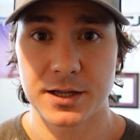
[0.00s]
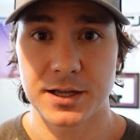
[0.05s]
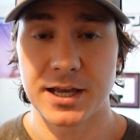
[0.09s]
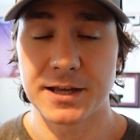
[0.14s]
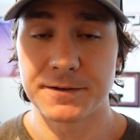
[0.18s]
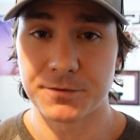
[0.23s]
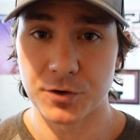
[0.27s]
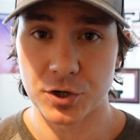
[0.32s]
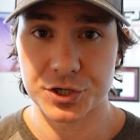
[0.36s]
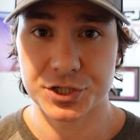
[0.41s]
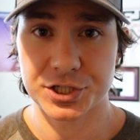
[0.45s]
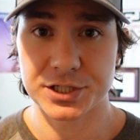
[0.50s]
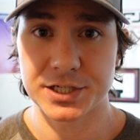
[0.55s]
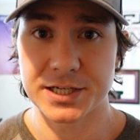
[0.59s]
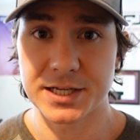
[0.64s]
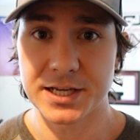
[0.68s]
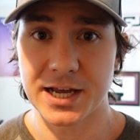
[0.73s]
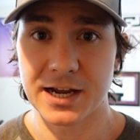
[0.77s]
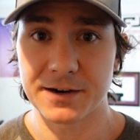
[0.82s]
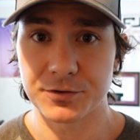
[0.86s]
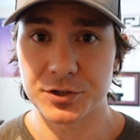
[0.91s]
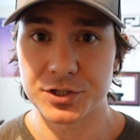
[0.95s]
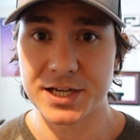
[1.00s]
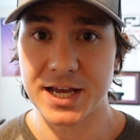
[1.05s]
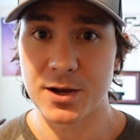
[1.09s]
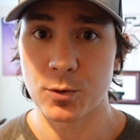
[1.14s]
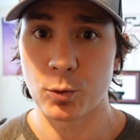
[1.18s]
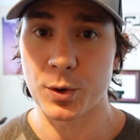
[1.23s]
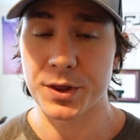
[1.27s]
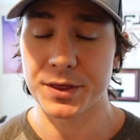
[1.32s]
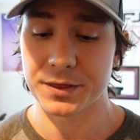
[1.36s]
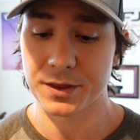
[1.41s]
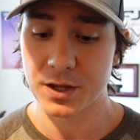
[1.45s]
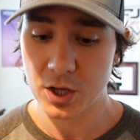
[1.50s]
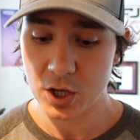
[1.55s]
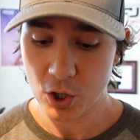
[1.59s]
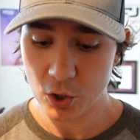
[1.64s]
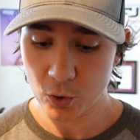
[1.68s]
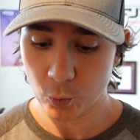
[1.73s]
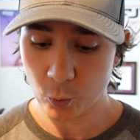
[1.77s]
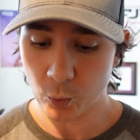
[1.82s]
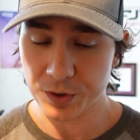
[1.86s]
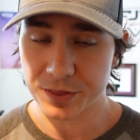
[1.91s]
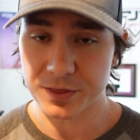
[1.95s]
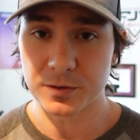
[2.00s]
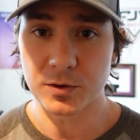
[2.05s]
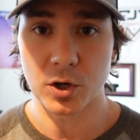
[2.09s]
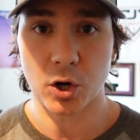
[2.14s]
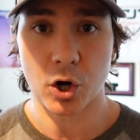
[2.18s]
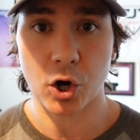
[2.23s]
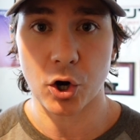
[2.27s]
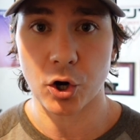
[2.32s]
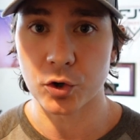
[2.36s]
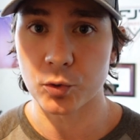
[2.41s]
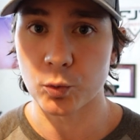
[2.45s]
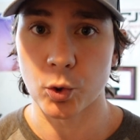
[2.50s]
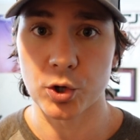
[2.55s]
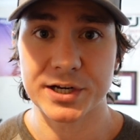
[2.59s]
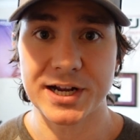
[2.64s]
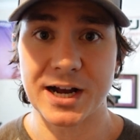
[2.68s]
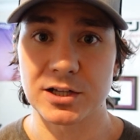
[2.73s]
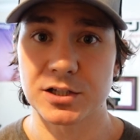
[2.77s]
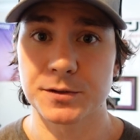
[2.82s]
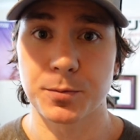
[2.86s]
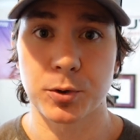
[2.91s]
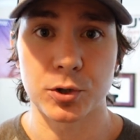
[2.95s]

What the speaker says: adversity every day with hard workouts,